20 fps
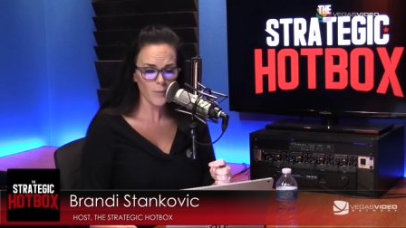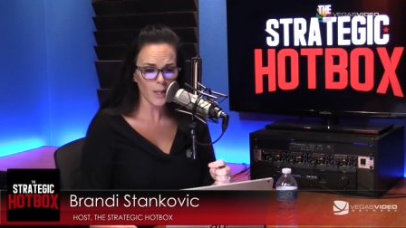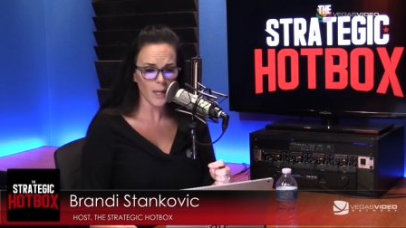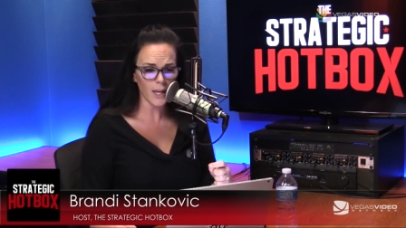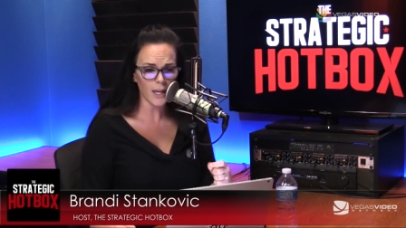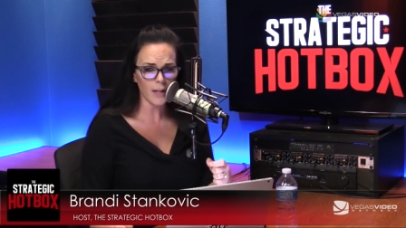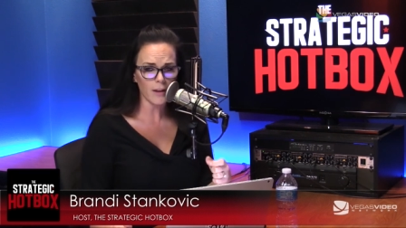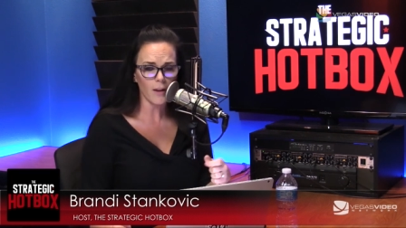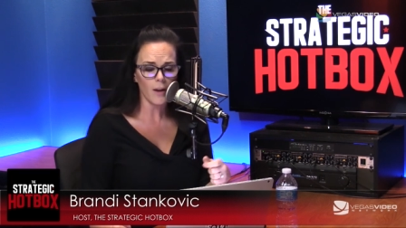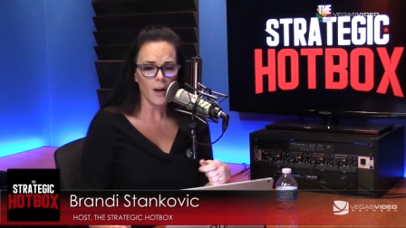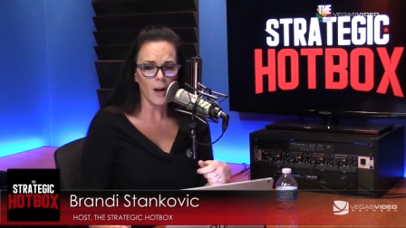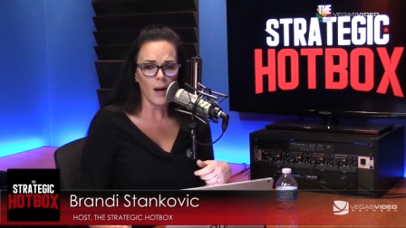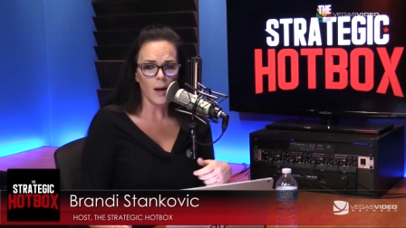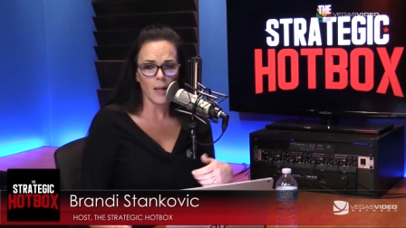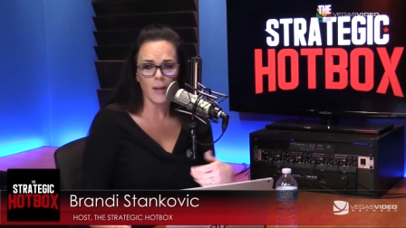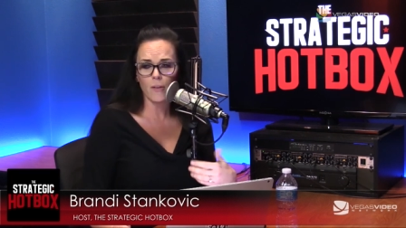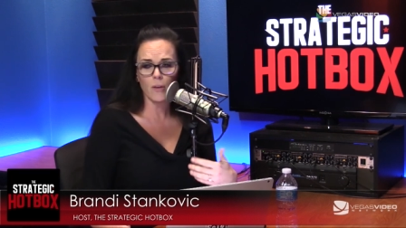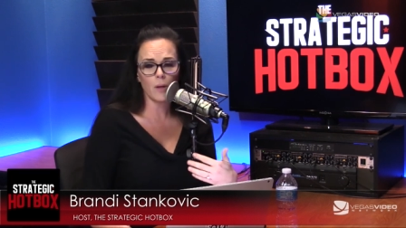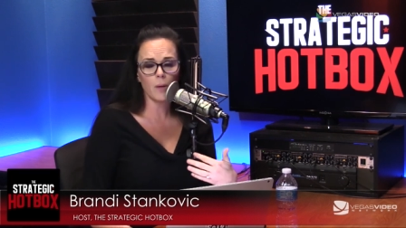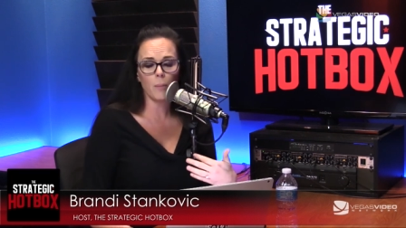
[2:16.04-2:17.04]
And
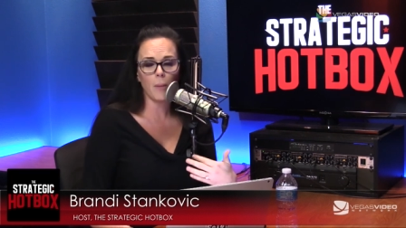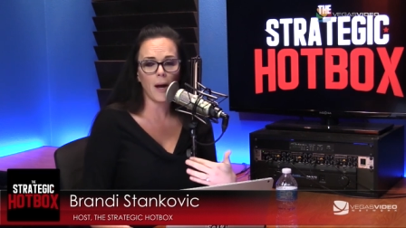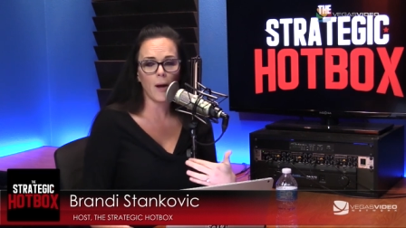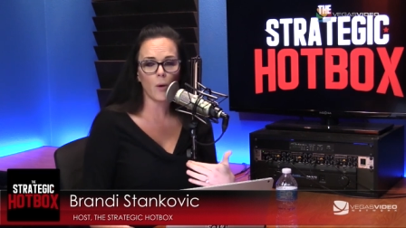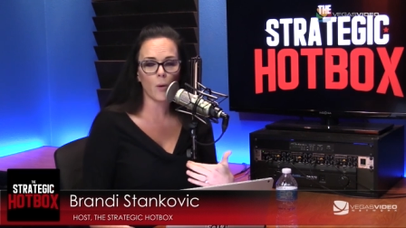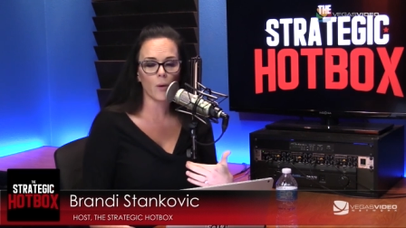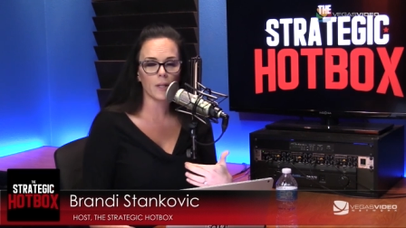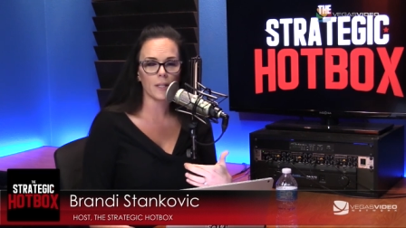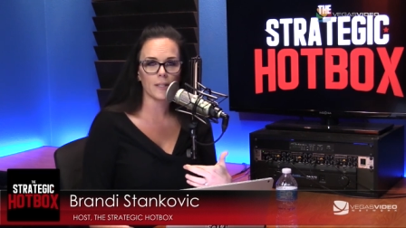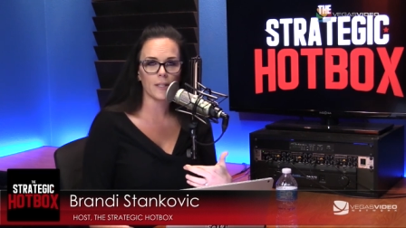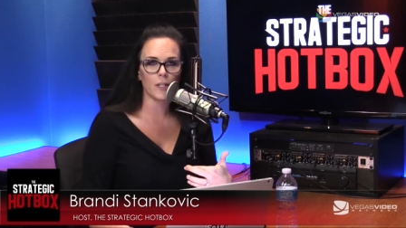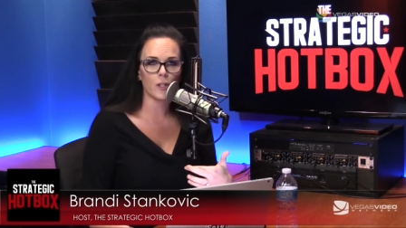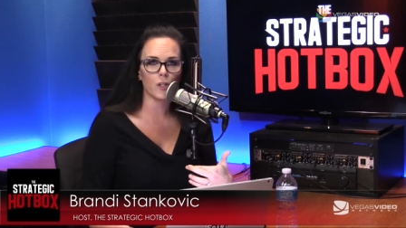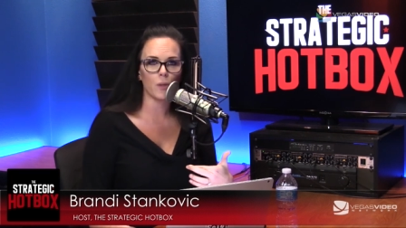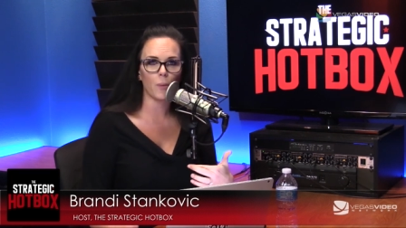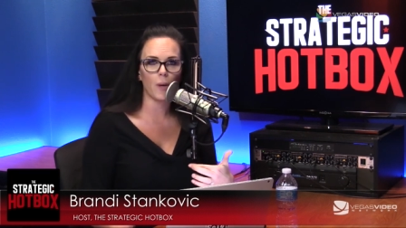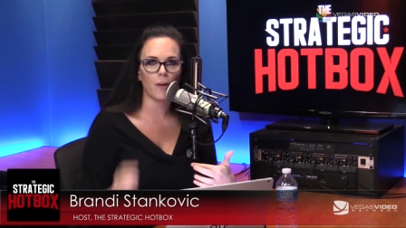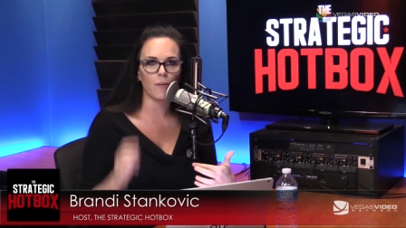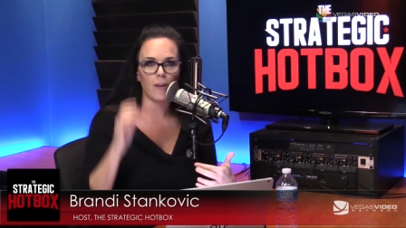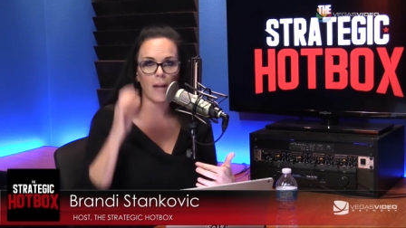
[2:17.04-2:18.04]
even in my
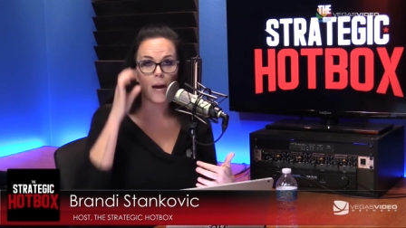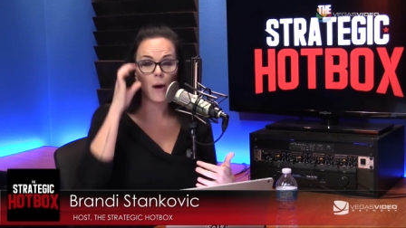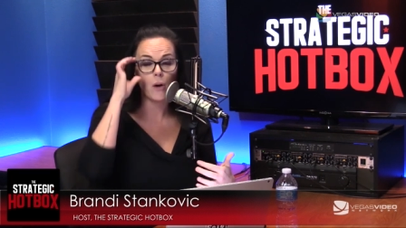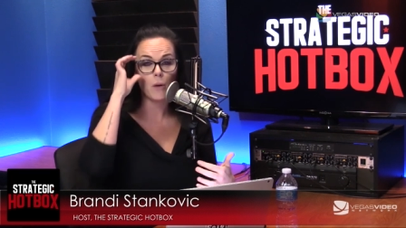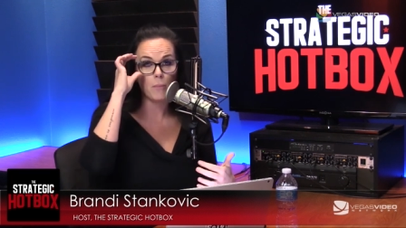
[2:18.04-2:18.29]
organization that we have now,